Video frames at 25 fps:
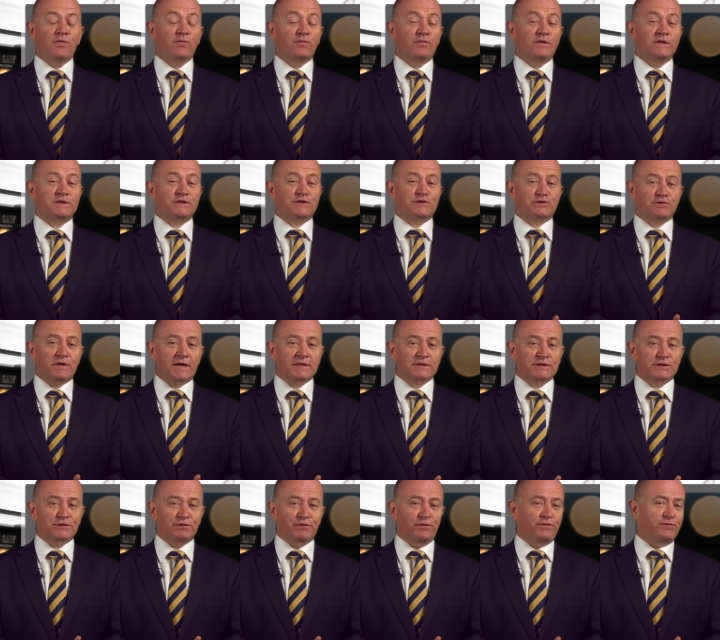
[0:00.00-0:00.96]
The
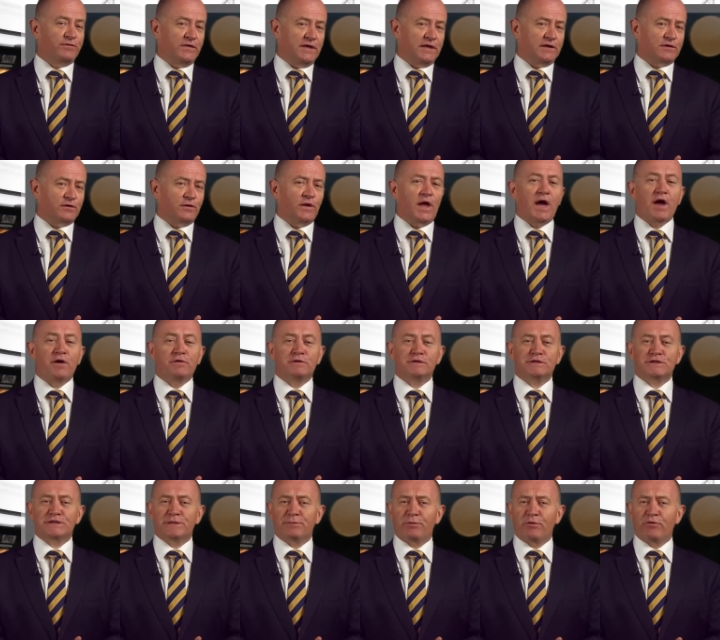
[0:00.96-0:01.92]
structure of vehicle
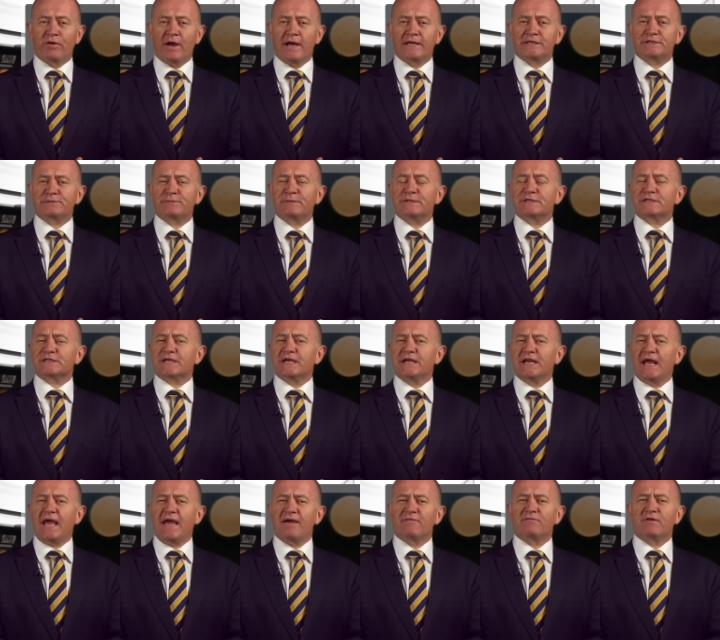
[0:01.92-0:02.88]
ownership arrangements
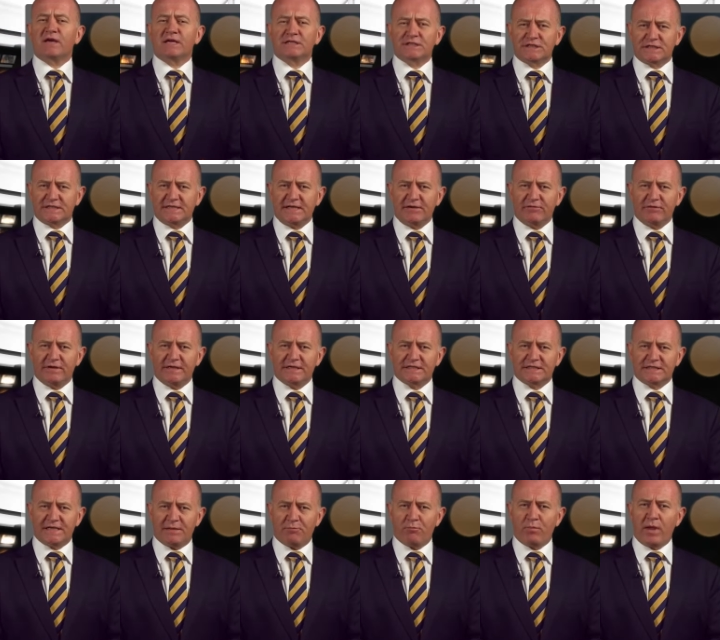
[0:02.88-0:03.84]
can have a
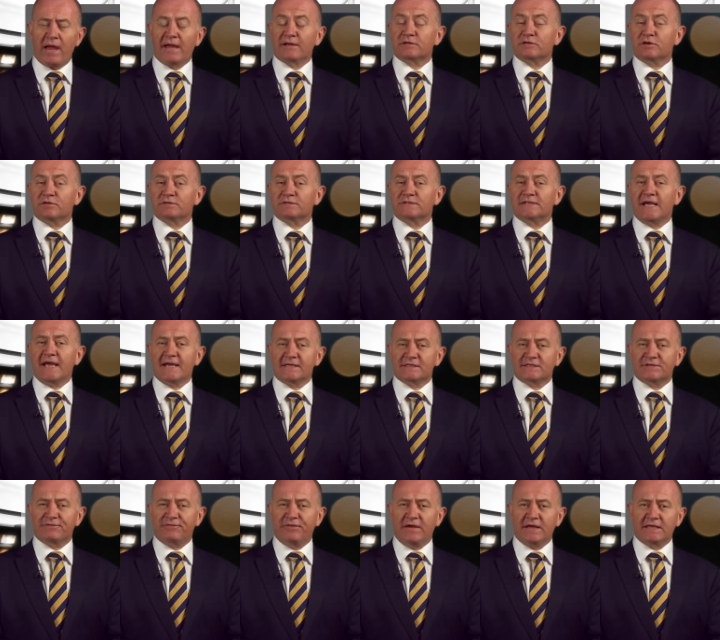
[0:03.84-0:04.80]
serious impact on
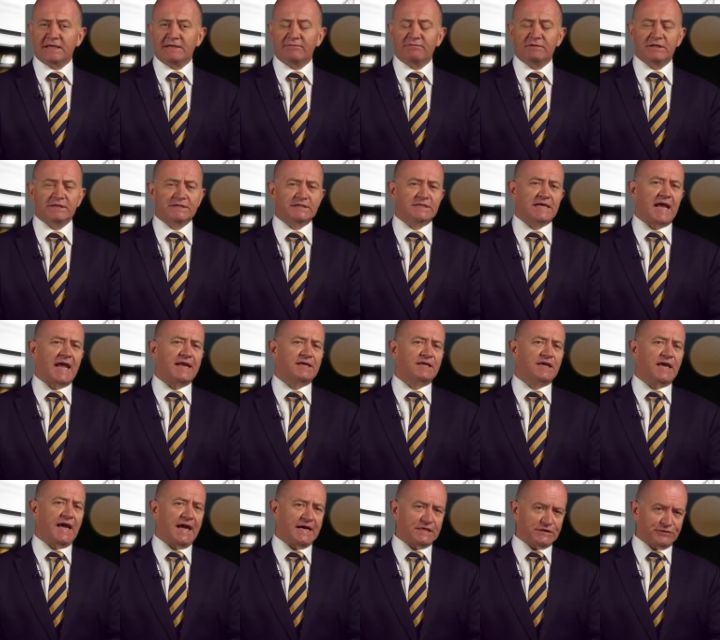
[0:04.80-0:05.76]
tax effectiveness
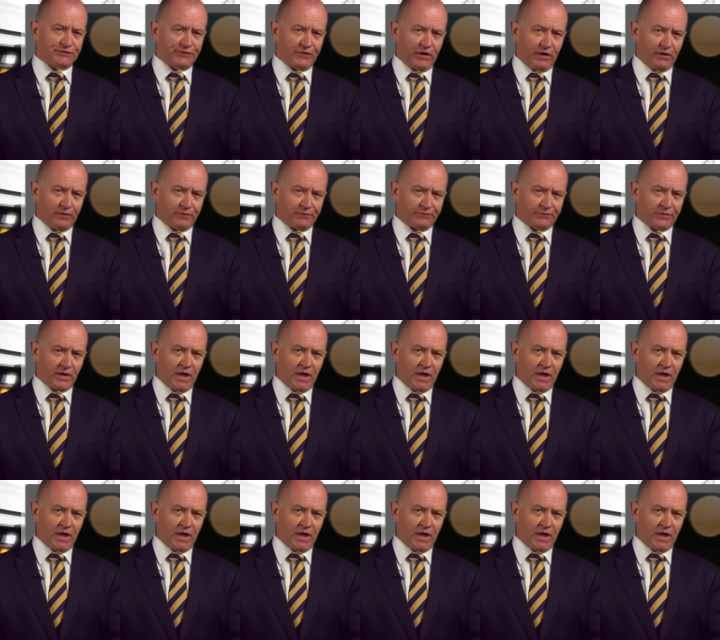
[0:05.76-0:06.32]
and cash flow.